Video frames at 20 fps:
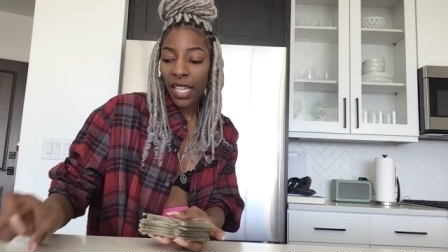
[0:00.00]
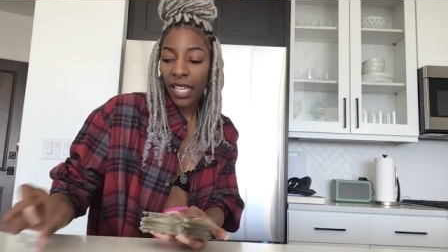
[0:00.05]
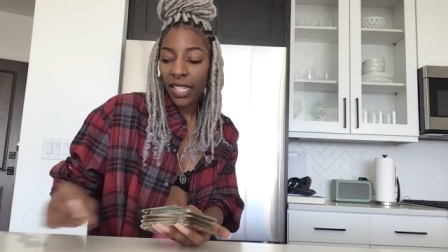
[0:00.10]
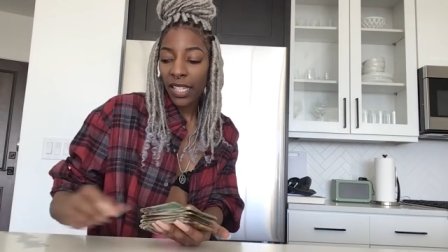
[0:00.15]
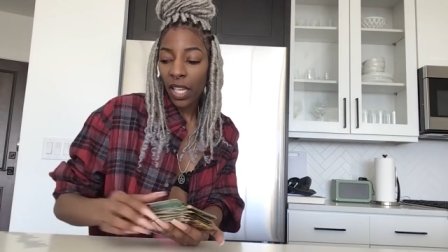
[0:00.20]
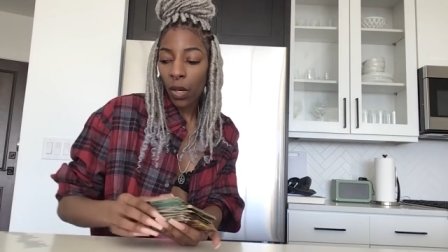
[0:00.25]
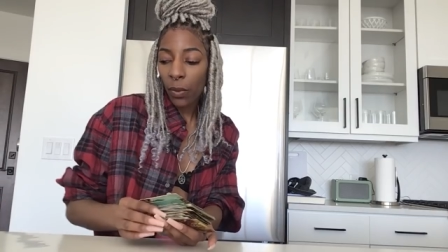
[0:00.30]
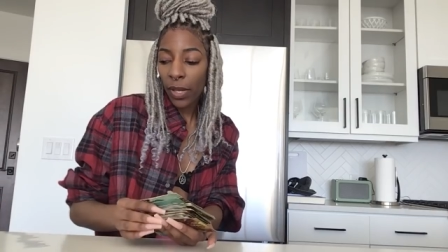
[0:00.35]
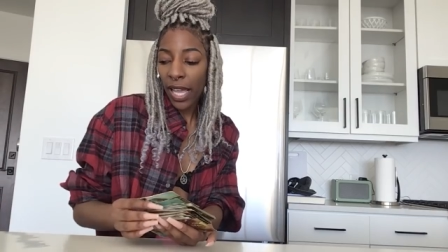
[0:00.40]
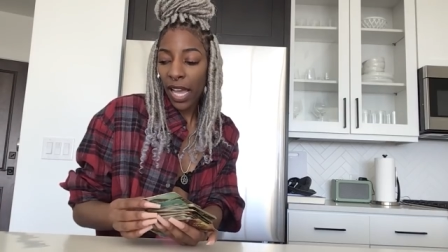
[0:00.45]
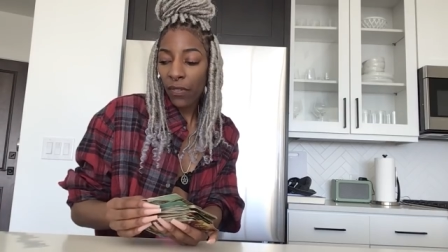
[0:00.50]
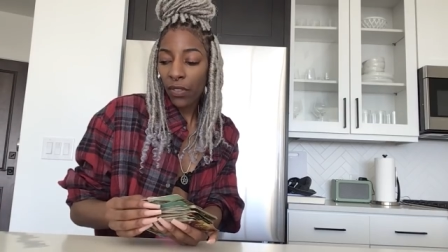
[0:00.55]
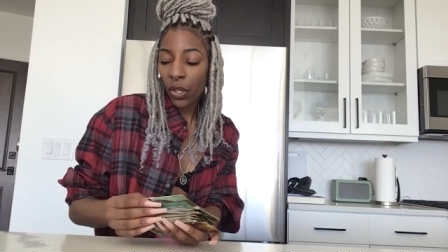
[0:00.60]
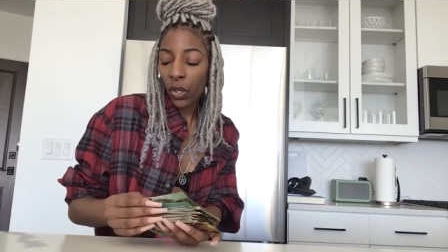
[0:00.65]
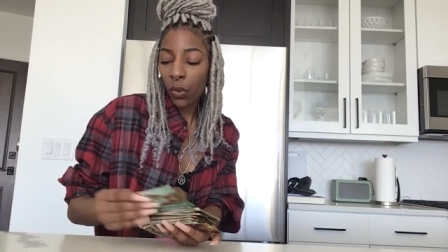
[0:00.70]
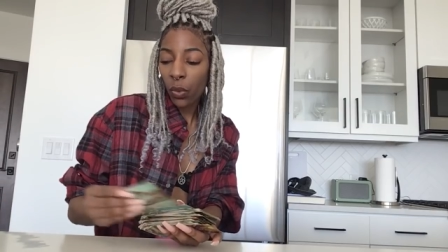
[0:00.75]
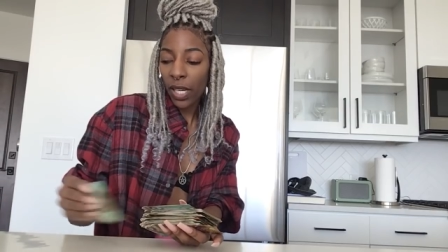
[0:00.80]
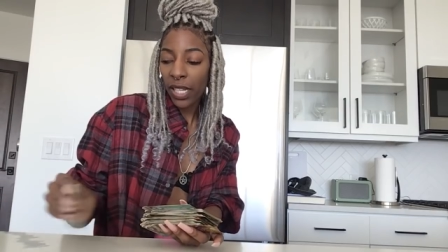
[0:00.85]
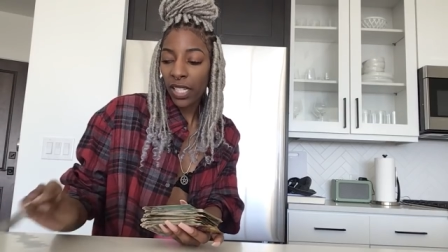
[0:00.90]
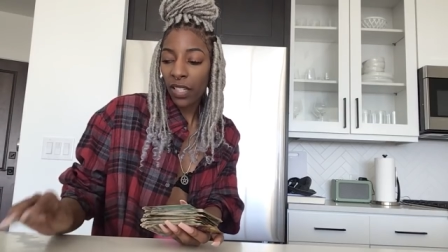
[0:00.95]
Yeah, we have the
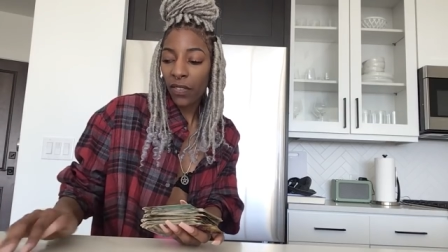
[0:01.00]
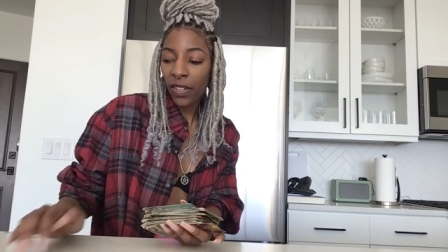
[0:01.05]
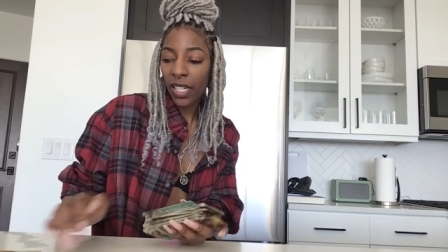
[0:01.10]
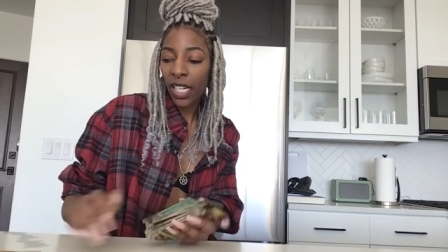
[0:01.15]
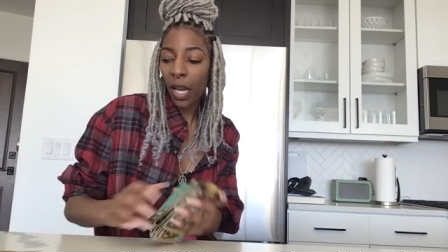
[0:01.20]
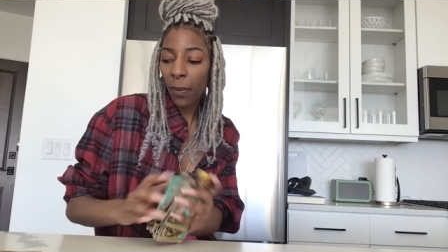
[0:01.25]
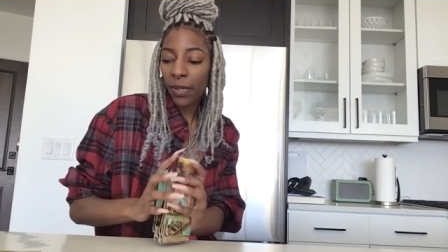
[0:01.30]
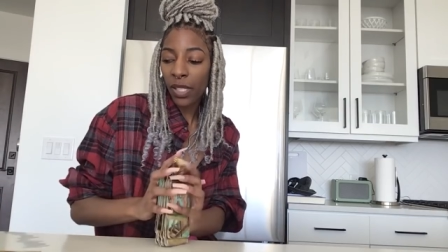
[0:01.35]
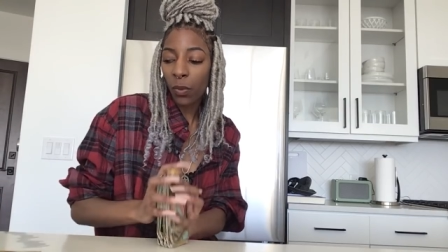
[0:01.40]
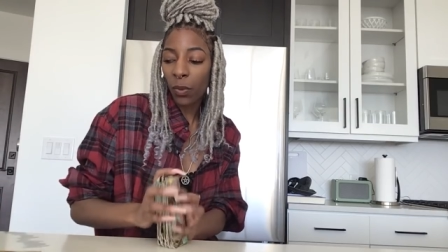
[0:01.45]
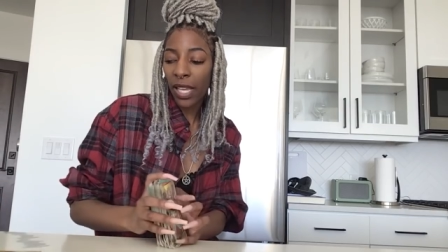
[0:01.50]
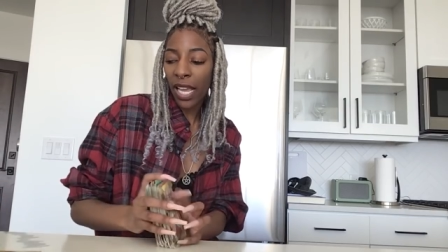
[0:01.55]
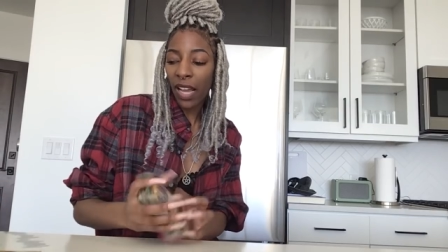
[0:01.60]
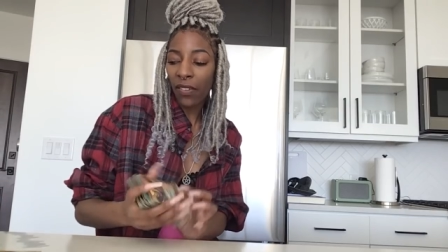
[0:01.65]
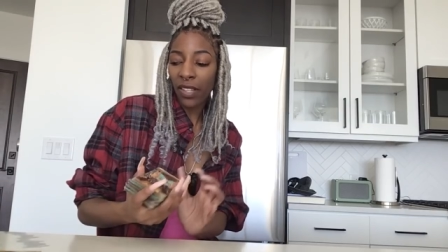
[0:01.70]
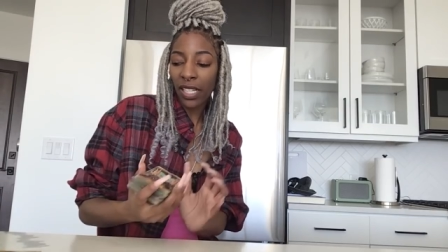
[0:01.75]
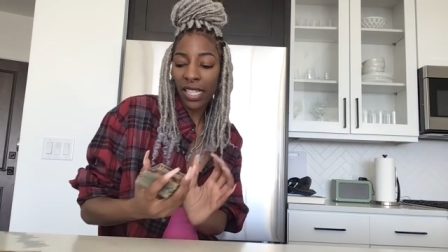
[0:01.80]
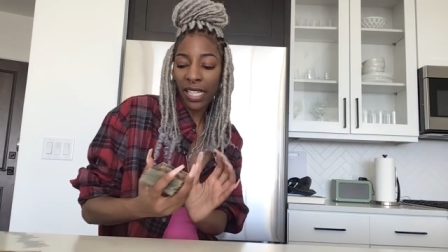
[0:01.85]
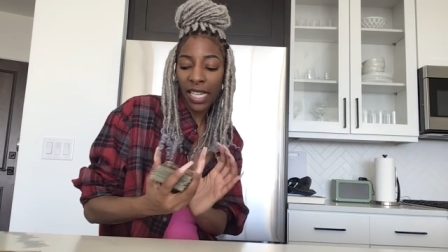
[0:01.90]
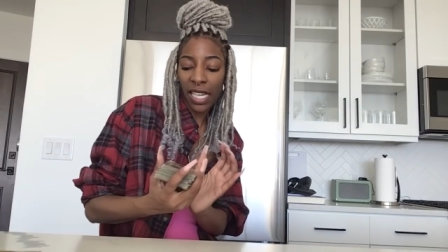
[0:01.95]
queen of cups and we have
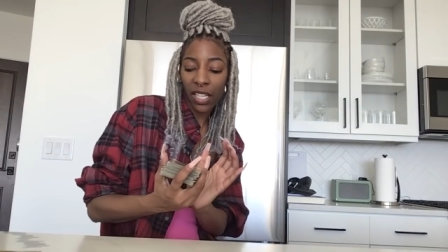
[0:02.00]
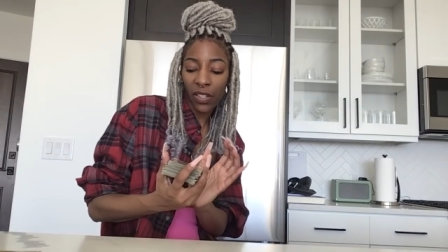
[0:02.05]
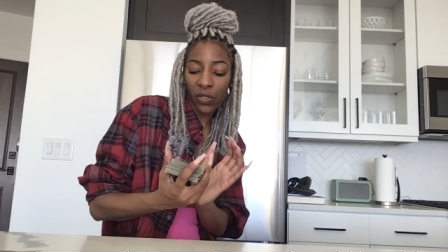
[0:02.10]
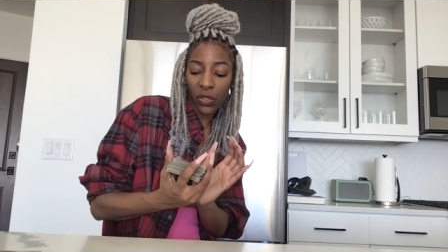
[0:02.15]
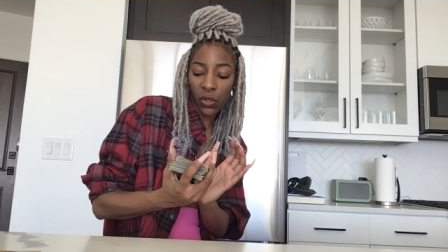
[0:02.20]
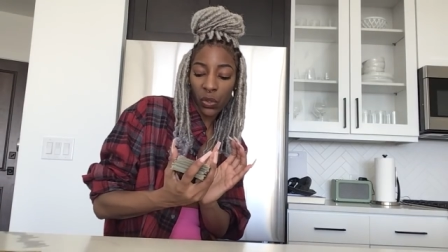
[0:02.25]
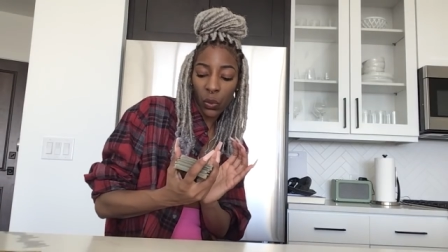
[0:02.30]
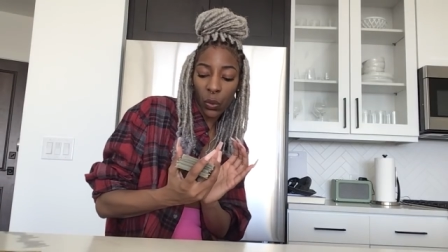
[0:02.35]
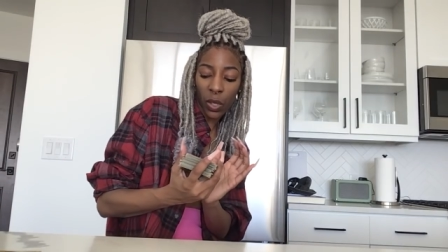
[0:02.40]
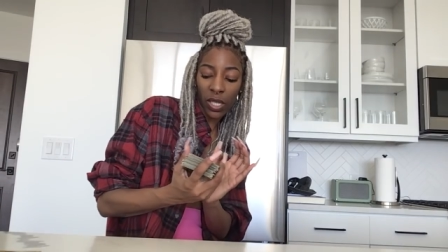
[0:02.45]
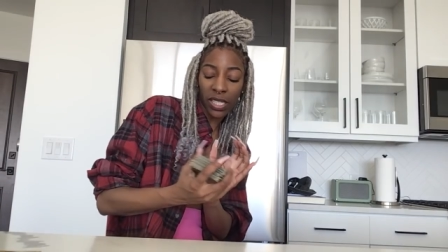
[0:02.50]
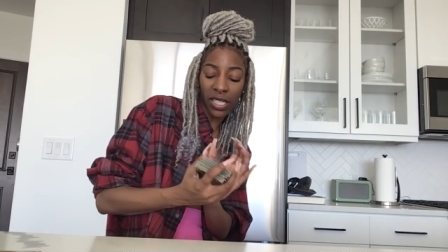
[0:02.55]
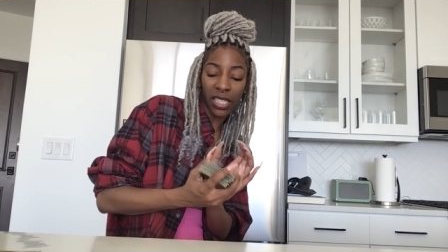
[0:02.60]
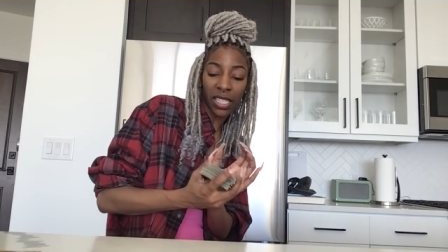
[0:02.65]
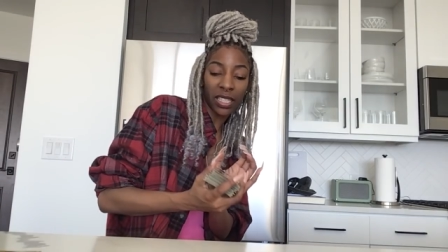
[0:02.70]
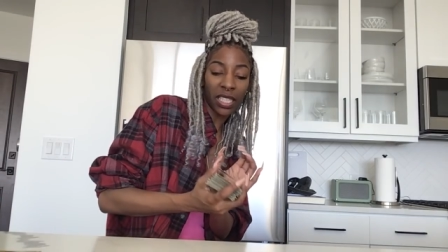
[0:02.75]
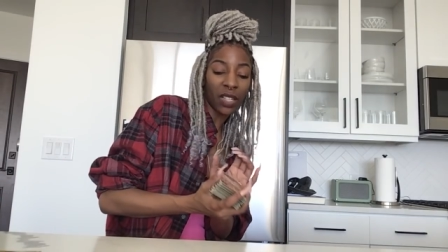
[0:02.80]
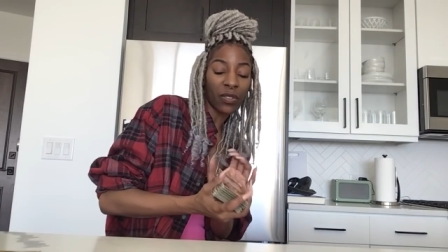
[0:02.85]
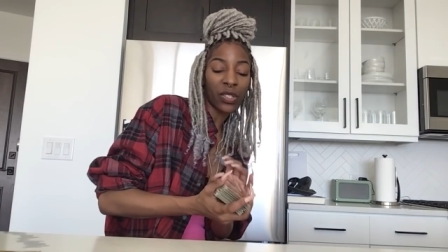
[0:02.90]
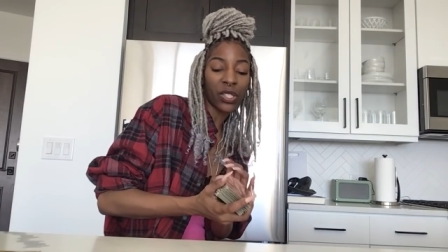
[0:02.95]
the king of swords in the
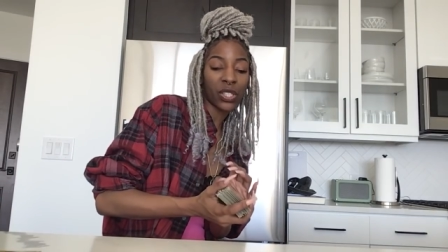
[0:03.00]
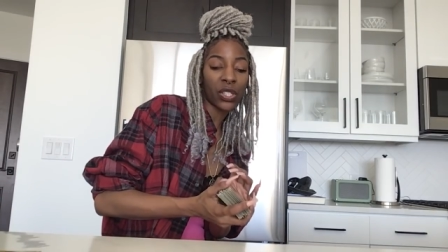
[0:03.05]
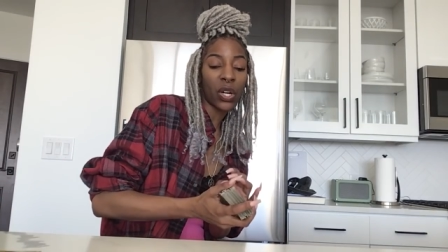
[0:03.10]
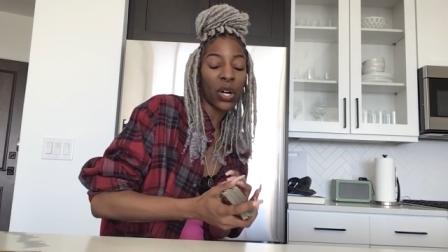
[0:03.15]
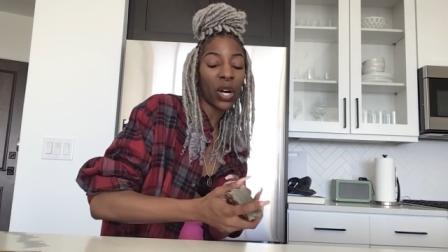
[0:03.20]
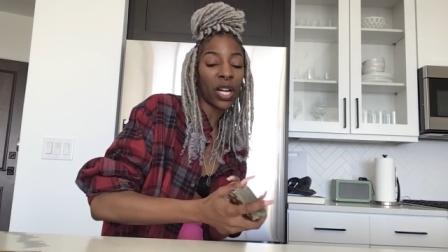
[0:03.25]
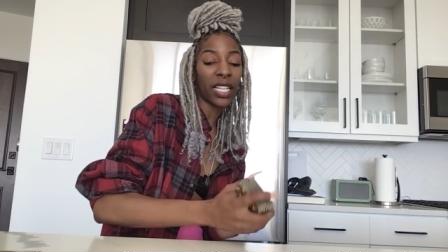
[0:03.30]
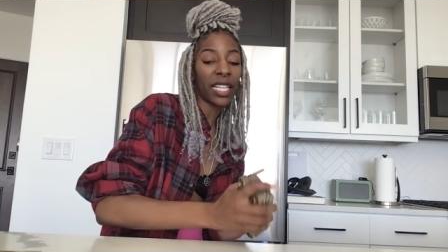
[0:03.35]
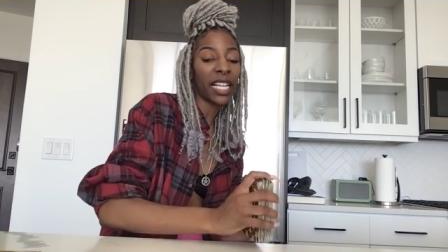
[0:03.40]
lover's card.